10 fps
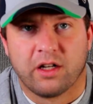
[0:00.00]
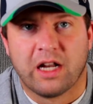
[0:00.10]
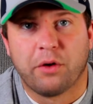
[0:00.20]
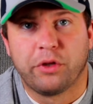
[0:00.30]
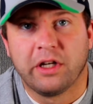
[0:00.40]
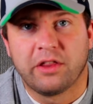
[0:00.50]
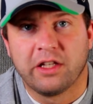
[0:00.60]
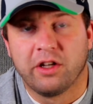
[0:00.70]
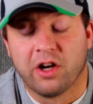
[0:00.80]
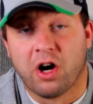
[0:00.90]
Now, with
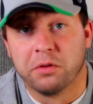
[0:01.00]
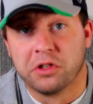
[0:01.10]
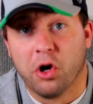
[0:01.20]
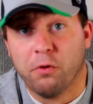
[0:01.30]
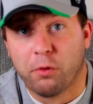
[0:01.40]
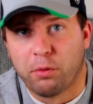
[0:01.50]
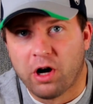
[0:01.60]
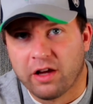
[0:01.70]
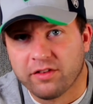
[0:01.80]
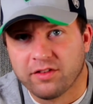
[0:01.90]
anything, you can always
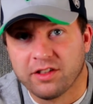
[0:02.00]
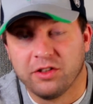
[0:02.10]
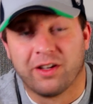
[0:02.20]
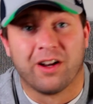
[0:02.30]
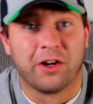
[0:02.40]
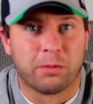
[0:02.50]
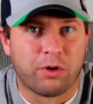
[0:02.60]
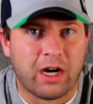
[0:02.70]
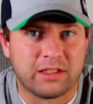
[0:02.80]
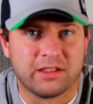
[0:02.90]
over-process it. You can
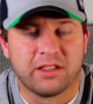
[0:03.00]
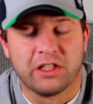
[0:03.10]
under-process it.